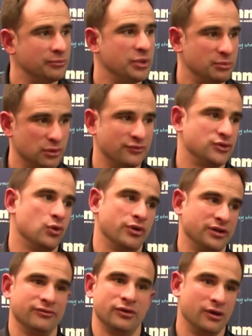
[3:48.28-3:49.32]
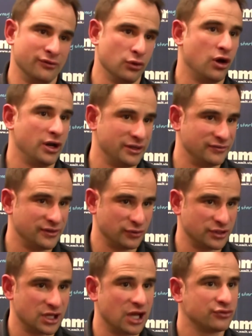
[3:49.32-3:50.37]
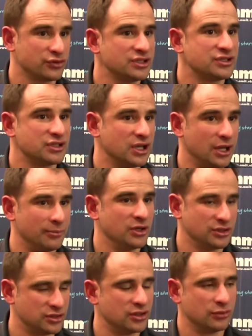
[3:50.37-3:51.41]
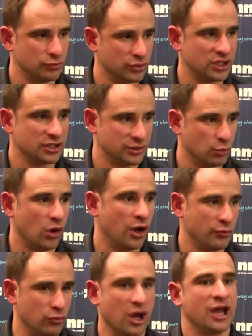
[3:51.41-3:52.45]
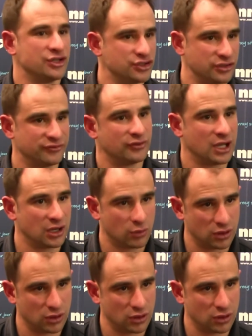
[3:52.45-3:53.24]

People have taught in a variety of different countries. It's a really wide range of